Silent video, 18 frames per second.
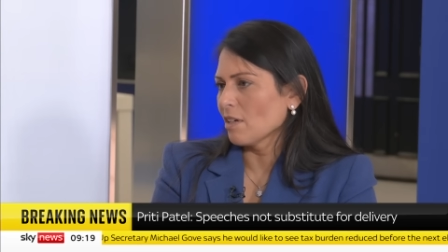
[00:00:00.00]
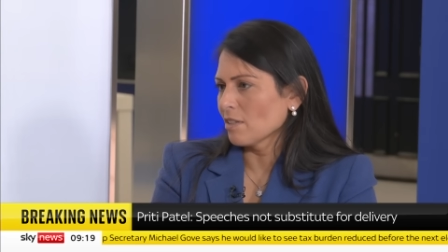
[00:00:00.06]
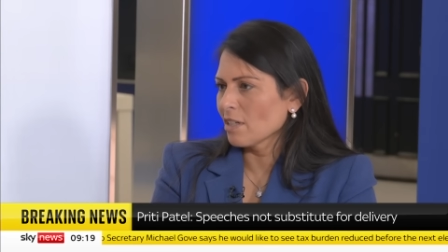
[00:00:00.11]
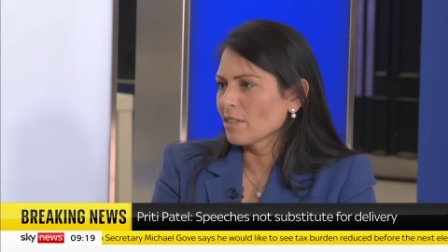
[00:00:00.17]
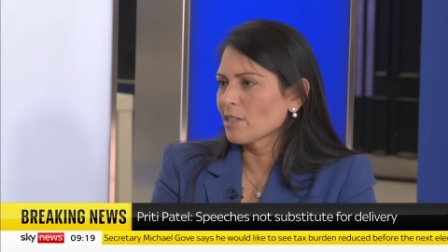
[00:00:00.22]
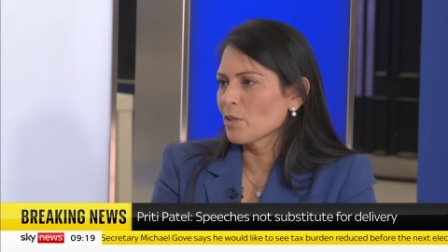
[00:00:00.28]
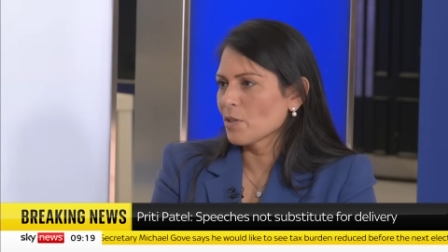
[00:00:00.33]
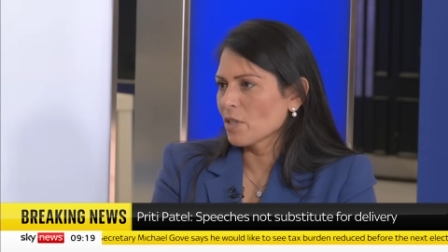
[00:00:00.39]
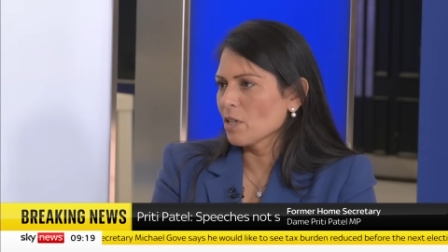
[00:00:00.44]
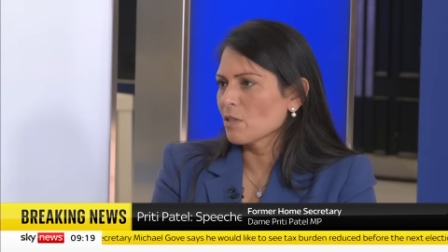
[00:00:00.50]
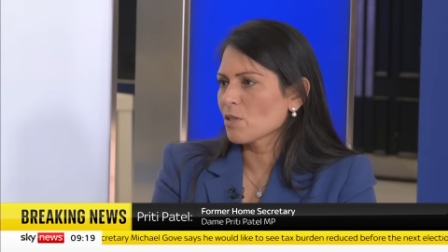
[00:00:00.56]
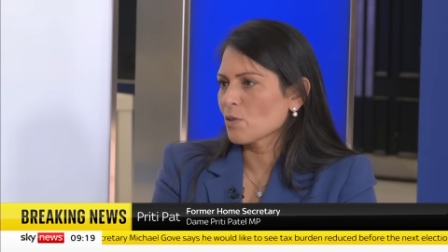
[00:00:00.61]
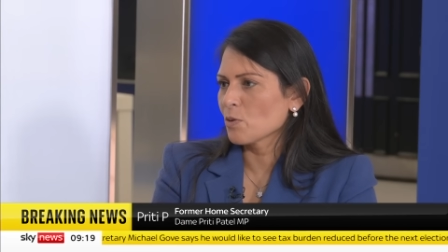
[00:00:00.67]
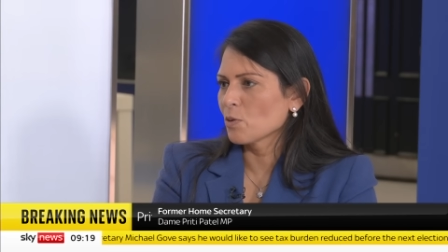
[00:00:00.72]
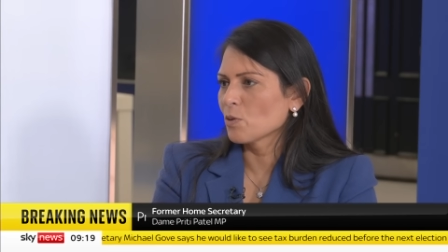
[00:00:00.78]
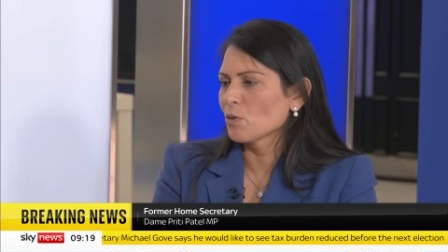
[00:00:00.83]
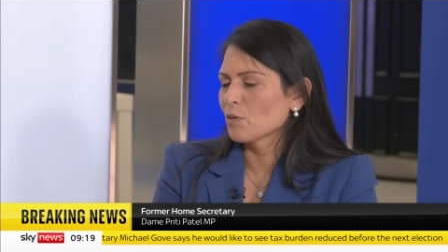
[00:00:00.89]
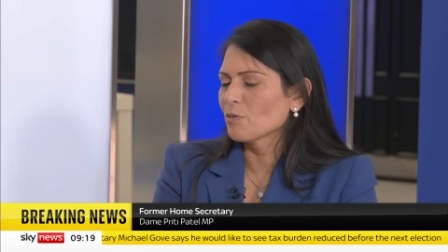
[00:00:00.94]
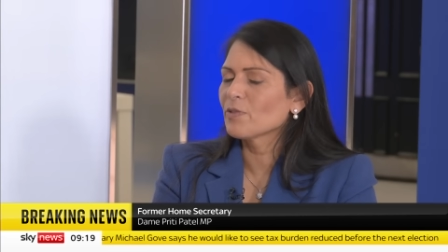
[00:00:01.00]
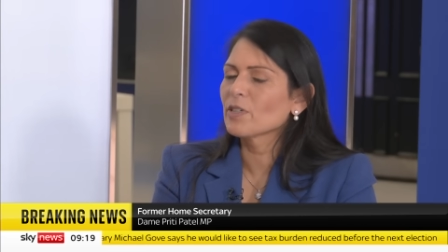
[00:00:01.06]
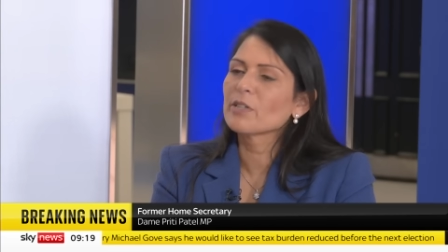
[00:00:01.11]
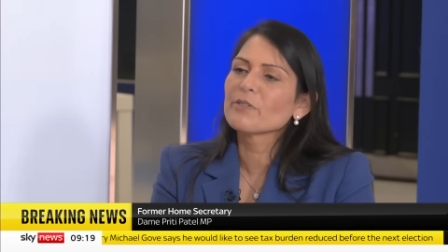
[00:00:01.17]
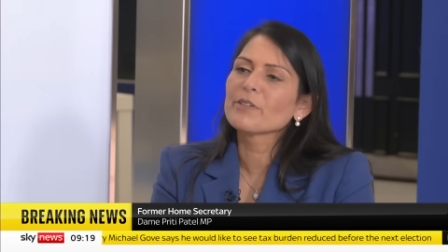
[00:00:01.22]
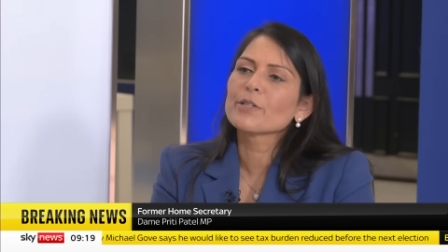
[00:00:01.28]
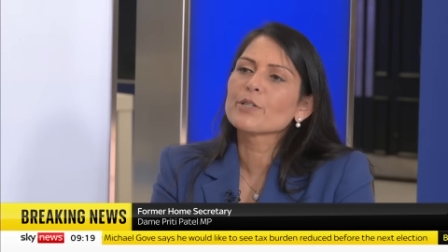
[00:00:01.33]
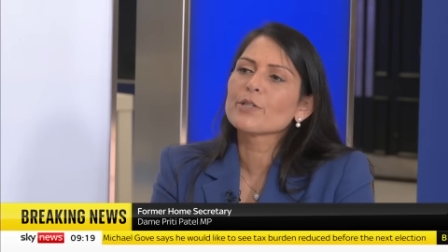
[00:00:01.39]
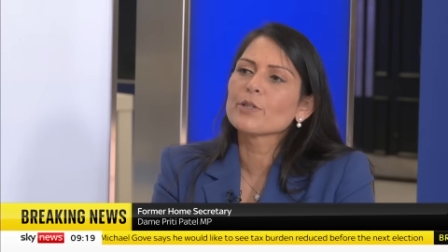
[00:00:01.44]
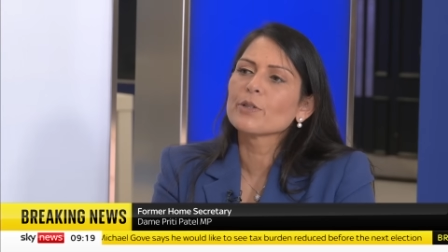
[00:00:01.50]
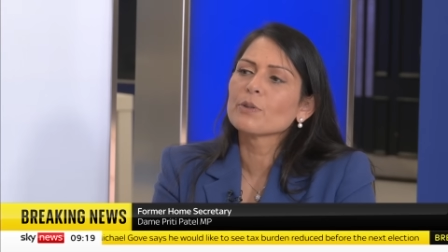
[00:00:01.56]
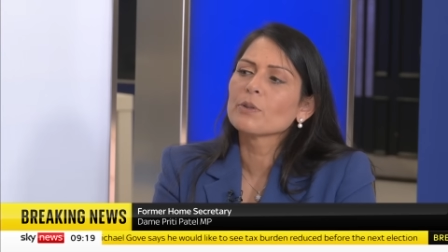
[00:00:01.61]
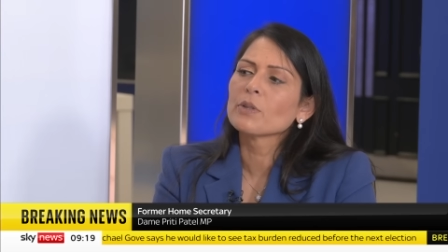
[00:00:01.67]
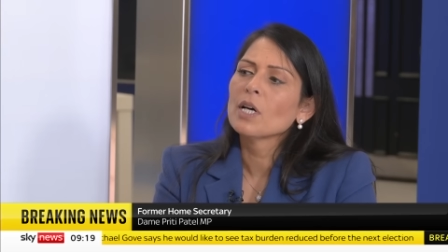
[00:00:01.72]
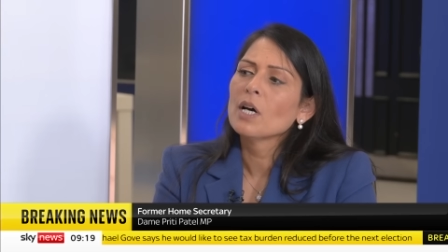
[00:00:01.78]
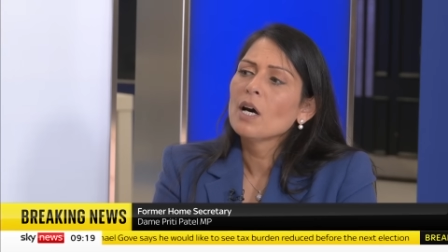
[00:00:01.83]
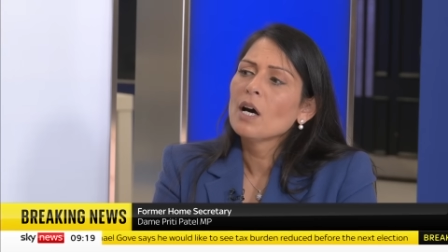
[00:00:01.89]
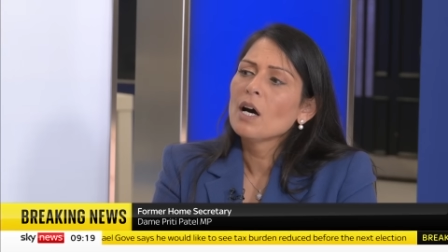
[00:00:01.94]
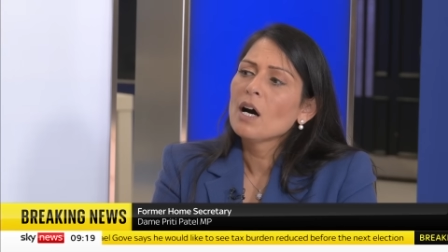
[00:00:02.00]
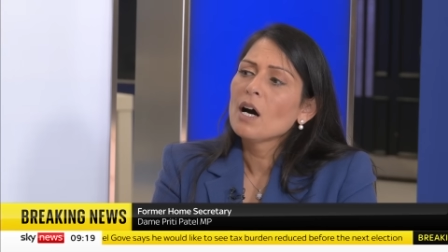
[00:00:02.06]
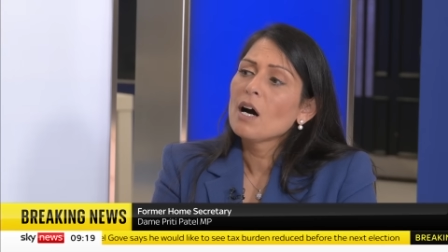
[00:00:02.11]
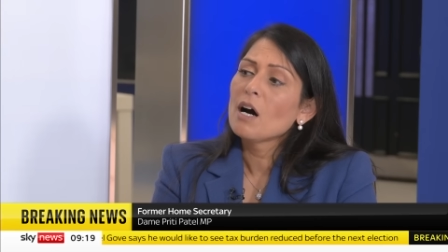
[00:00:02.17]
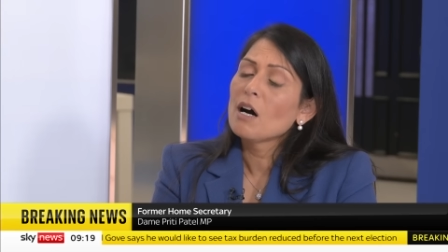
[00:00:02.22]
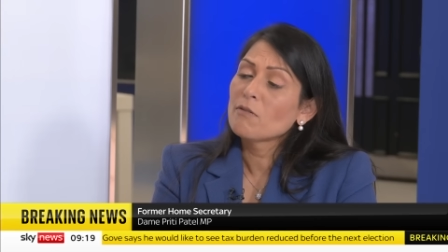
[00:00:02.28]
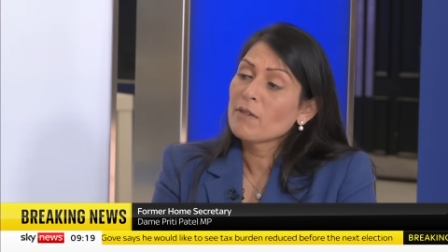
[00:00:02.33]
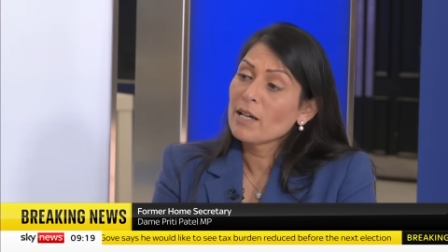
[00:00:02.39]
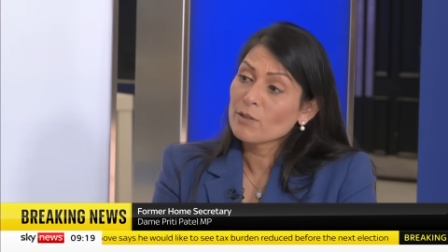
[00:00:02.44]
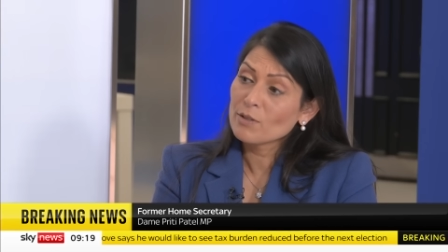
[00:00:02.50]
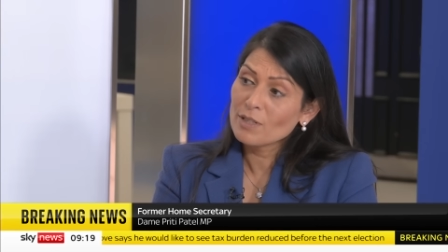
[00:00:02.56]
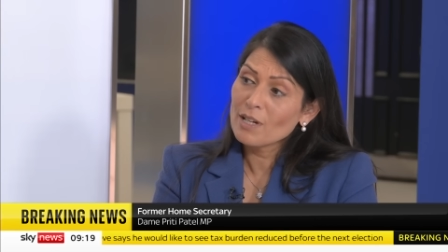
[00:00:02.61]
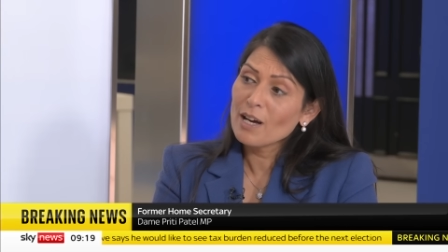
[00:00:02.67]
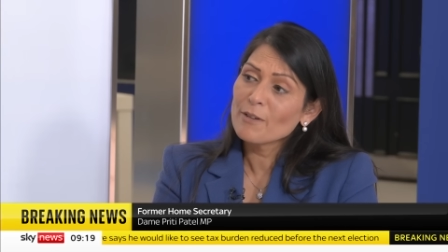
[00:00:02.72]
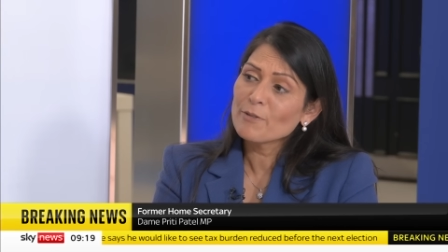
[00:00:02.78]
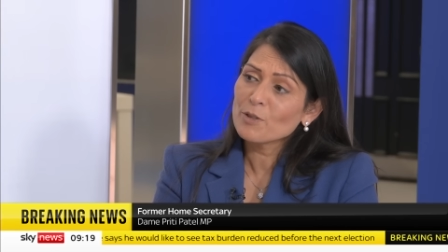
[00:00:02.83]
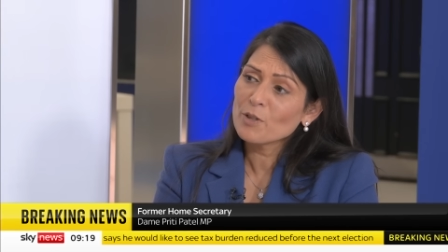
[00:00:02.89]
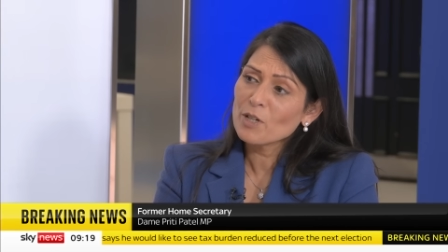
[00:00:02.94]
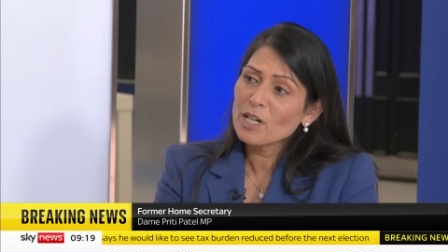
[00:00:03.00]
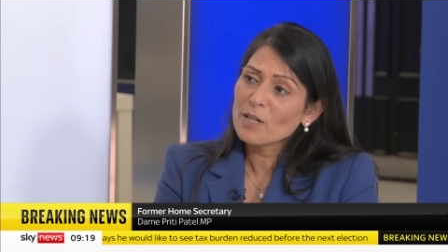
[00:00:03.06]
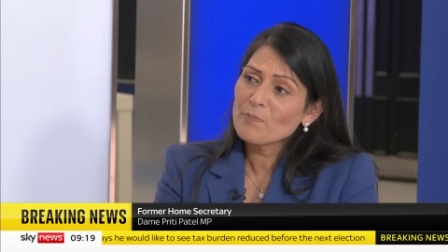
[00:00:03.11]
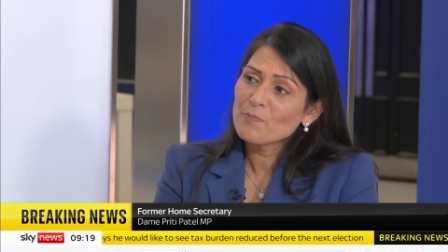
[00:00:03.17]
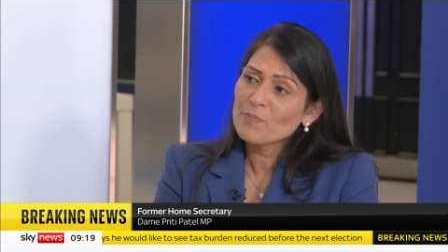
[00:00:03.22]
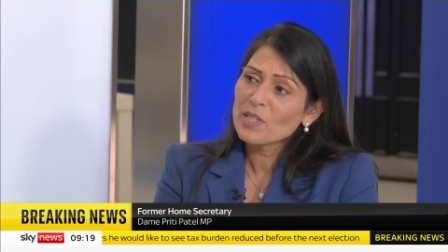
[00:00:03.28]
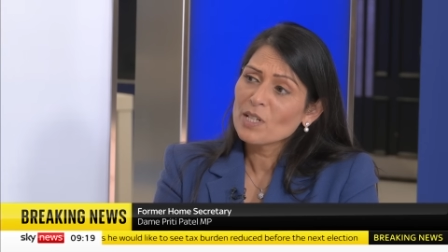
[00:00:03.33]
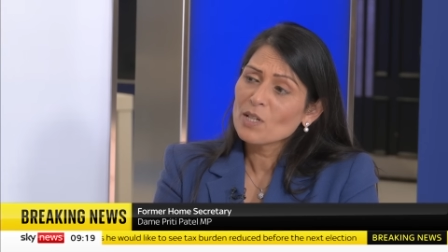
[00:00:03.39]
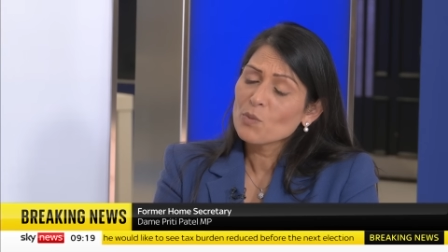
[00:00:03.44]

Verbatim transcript: and I know the article you're referring to, around knife crime.